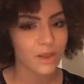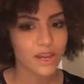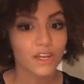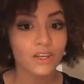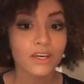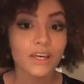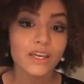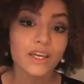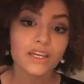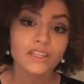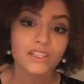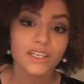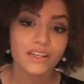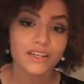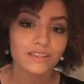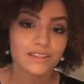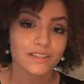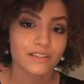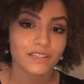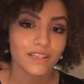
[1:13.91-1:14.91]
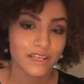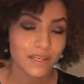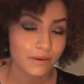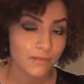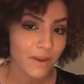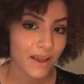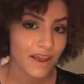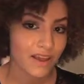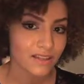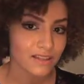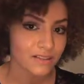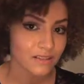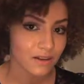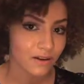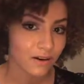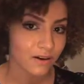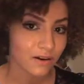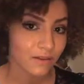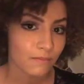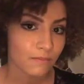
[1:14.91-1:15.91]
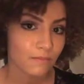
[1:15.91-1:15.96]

And you can get tickets at Ticketmaster.